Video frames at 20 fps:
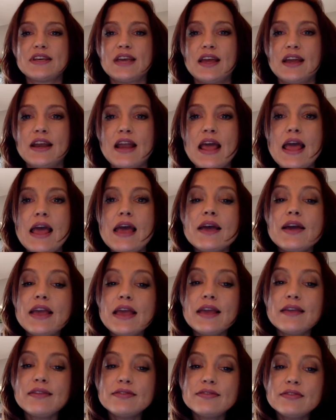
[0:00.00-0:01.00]
again,
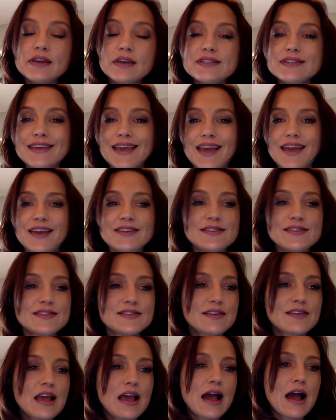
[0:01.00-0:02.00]
in this
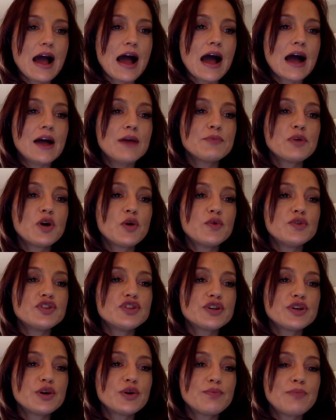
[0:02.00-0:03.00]
case, I'm going
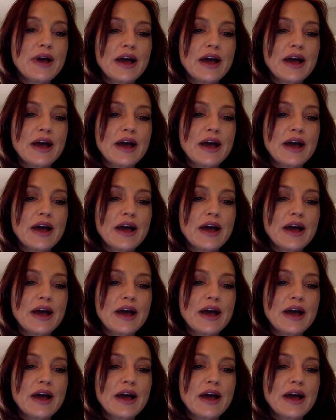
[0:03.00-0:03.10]
to go